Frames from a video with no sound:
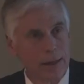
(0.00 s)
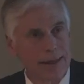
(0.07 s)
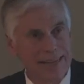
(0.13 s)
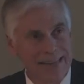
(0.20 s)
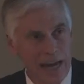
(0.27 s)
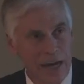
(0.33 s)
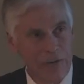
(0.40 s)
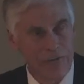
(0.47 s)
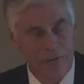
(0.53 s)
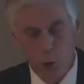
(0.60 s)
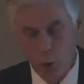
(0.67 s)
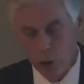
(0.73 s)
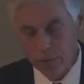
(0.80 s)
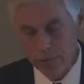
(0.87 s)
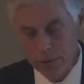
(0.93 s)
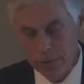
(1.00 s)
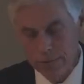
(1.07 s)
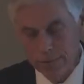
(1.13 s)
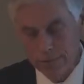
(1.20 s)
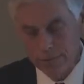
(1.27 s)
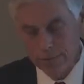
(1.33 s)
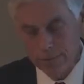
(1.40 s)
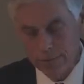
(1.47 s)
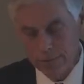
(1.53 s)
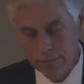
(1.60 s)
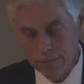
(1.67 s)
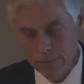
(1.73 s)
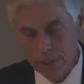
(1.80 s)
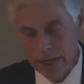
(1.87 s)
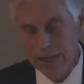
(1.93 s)
get informed
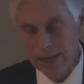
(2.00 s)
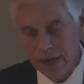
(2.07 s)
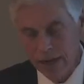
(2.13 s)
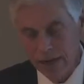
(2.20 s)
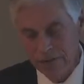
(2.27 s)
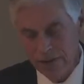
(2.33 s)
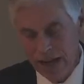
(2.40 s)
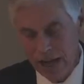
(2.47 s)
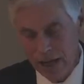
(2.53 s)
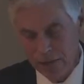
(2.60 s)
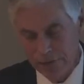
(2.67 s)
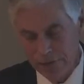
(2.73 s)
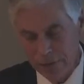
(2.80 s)
and get involved.